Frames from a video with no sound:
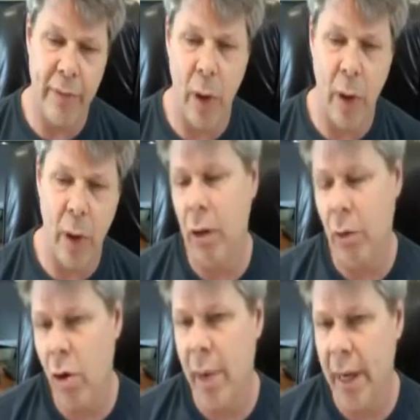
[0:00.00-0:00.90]
if I want to
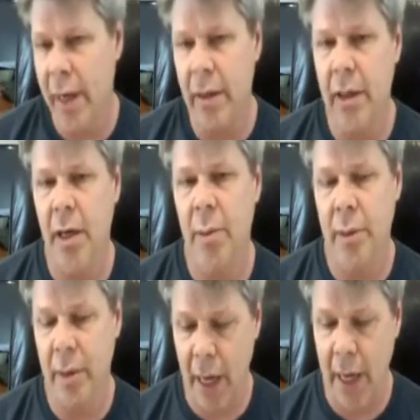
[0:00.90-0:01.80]
grow my income,